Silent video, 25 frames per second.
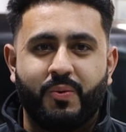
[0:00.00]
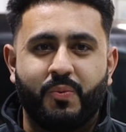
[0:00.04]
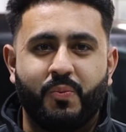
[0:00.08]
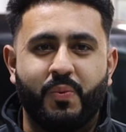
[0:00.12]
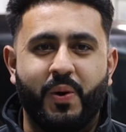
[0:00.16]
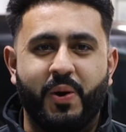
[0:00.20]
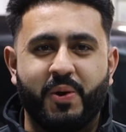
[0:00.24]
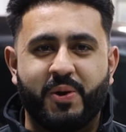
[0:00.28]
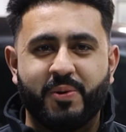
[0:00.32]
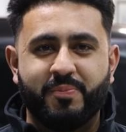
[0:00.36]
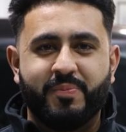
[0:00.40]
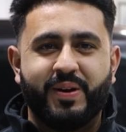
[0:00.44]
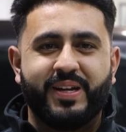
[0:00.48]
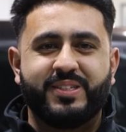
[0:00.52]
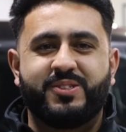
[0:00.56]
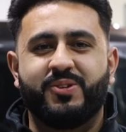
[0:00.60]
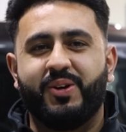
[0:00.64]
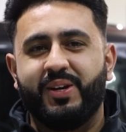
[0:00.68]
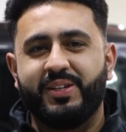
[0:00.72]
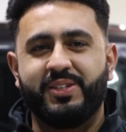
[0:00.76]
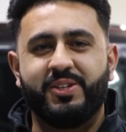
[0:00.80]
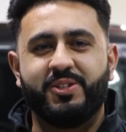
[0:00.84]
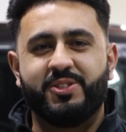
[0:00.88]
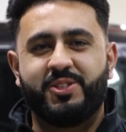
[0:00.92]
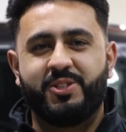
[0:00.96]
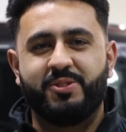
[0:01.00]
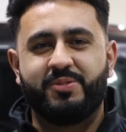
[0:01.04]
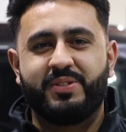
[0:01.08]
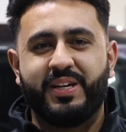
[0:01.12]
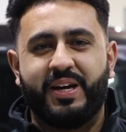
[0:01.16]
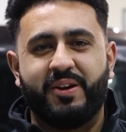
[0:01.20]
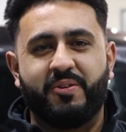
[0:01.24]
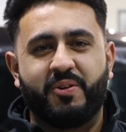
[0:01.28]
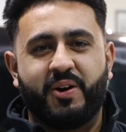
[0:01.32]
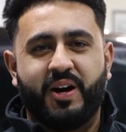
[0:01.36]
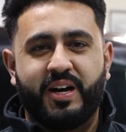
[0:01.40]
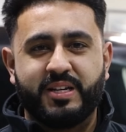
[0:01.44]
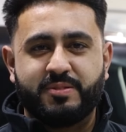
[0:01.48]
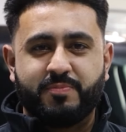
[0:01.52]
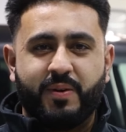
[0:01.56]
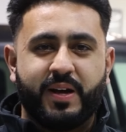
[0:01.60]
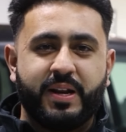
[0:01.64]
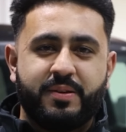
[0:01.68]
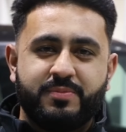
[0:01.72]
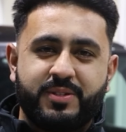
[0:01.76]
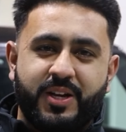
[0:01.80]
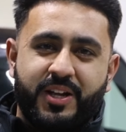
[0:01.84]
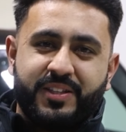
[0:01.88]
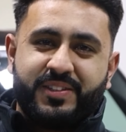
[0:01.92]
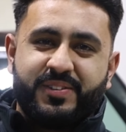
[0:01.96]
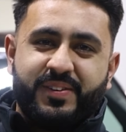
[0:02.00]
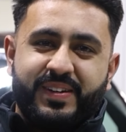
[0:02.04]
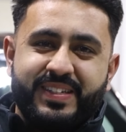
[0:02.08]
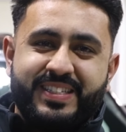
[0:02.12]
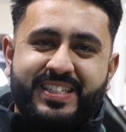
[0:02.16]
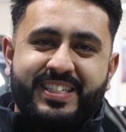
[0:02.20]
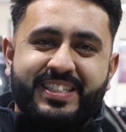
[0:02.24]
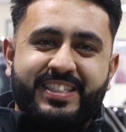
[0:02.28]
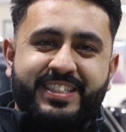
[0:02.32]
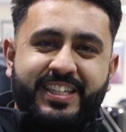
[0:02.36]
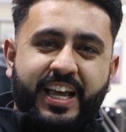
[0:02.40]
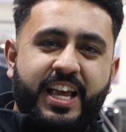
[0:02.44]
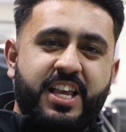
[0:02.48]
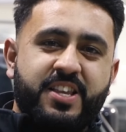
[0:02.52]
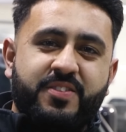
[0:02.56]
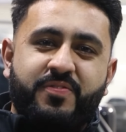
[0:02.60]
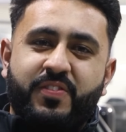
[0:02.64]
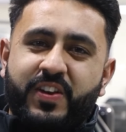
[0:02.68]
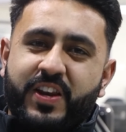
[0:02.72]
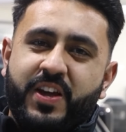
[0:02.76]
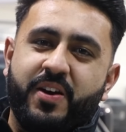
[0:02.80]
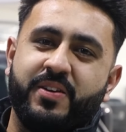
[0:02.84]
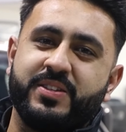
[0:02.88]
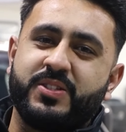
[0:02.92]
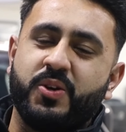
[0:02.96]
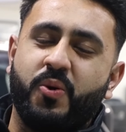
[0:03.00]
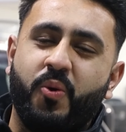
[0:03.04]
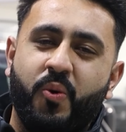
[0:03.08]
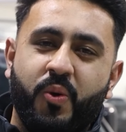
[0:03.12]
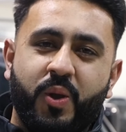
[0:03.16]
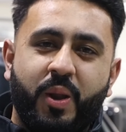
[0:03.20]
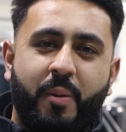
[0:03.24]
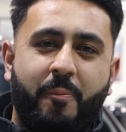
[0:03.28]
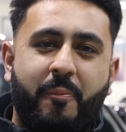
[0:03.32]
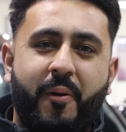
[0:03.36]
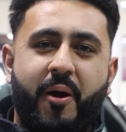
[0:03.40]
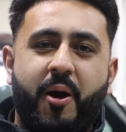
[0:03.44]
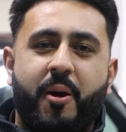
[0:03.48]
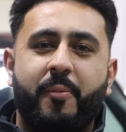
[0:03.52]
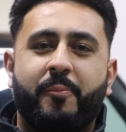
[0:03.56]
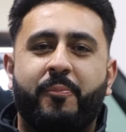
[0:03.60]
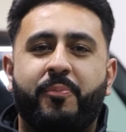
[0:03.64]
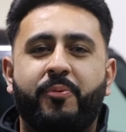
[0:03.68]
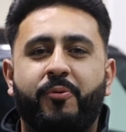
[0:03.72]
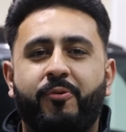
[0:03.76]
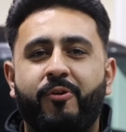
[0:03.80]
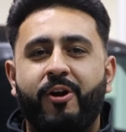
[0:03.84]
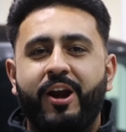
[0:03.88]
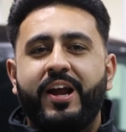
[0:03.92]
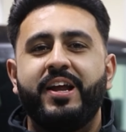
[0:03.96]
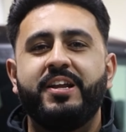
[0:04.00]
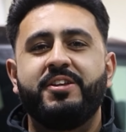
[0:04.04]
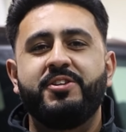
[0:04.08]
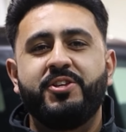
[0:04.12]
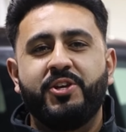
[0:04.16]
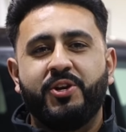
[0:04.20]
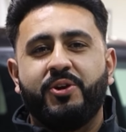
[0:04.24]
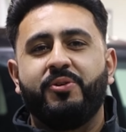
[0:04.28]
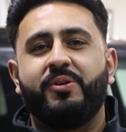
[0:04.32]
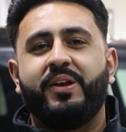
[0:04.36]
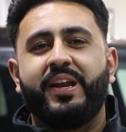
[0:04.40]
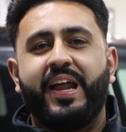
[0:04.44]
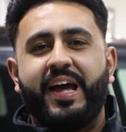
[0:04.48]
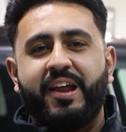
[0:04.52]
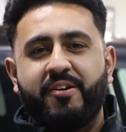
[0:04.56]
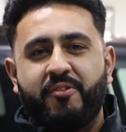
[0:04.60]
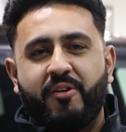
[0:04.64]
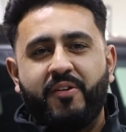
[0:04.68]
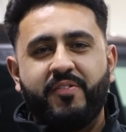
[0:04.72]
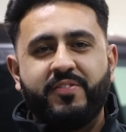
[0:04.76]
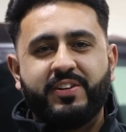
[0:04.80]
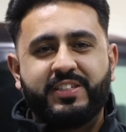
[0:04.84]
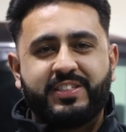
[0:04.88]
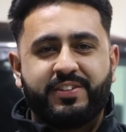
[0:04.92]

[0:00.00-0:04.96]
Welcome back to our YouTube channel, guys. My name's Ardil and today's video is all about a brand new Land Rover